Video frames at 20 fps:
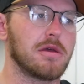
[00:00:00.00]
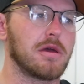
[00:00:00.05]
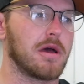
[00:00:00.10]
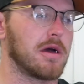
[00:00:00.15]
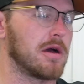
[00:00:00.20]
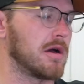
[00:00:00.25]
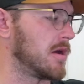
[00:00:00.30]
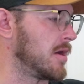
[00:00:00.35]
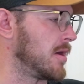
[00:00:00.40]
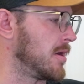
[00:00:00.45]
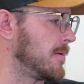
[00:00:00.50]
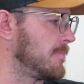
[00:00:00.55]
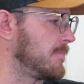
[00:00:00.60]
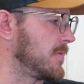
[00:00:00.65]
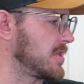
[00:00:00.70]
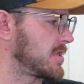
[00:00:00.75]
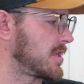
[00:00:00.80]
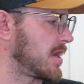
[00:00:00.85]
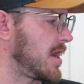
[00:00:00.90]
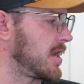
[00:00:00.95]

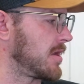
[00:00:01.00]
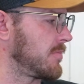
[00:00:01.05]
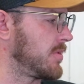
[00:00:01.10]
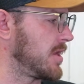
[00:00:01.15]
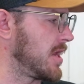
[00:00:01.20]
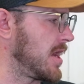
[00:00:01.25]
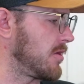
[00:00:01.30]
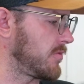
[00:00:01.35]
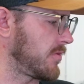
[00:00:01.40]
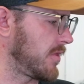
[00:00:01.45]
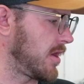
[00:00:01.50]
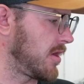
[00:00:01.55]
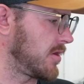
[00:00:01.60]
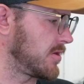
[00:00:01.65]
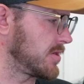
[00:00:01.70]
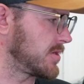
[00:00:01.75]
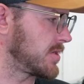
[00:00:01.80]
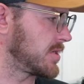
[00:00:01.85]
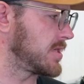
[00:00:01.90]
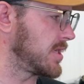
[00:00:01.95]
It's kind of been out there
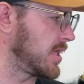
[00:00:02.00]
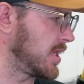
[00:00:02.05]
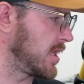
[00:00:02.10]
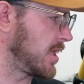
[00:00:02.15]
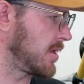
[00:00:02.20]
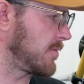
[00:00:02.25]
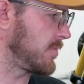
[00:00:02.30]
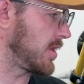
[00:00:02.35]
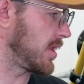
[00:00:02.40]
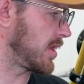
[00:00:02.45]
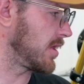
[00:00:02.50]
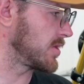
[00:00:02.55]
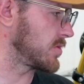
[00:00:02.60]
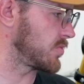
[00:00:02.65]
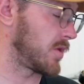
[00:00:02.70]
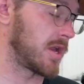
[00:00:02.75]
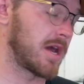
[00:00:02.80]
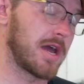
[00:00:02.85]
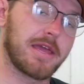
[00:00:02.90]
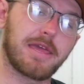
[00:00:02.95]
just sitting because
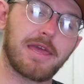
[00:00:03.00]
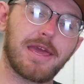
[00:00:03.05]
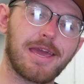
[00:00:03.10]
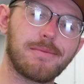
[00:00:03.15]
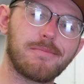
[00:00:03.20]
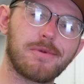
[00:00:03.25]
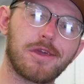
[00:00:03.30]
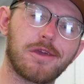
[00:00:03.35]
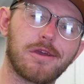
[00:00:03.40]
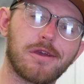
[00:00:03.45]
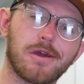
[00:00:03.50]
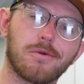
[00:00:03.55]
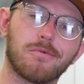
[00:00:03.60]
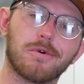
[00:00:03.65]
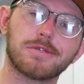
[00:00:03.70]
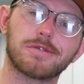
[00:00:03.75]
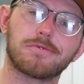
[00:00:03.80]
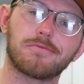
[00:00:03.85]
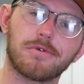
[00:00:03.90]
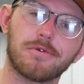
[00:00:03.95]
when I came here, I
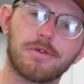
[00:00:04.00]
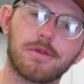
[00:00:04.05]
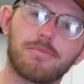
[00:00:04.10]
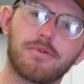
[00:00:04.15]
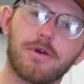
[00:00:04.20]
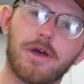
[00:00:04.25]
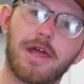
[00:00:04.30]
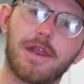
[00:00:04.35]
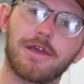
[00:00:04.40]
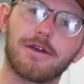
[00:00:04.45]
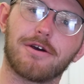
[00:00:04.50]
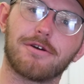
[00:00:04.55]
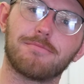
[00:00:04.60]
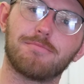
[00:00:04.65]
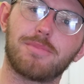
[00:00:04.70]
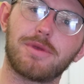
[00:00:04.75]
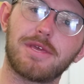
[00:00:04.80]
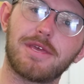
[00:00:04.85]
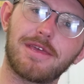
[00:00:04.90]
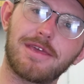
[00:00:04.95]
wasn't really planning
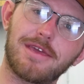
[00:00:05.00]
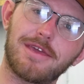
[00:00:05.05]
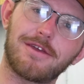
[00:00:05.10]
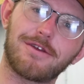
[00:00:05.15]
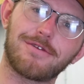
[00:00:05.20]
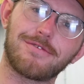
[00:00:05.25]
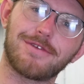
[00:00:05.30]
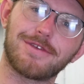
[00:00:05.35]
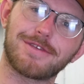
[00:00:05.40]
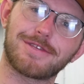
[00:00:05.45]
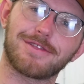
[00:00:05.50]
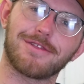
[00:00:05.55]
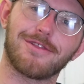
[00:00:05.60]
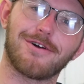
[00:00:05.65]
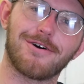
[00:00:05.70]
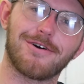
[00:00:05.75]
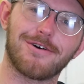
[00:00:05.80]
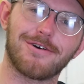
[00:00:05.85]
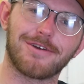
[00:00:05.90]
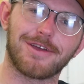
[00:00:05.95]
on being here this
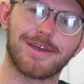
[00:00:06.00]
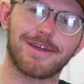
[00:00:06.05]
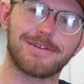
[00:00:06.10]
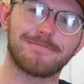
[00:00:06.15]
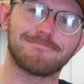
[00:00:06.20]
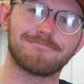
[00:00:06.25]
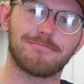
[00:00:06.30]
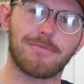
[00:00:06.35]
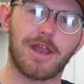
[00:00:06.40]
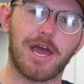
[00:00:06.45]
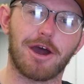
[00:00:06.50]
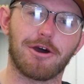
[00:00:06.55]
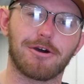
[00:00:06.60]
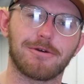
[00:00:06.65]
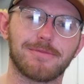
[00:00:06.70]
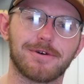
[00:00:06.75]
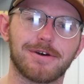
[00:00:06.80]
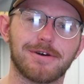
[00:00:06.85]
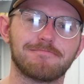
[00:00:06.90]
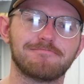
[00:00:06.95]
long, and now
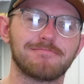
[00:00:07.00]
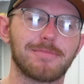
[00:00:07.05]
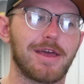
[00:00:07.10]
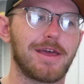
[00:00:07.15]
I'm a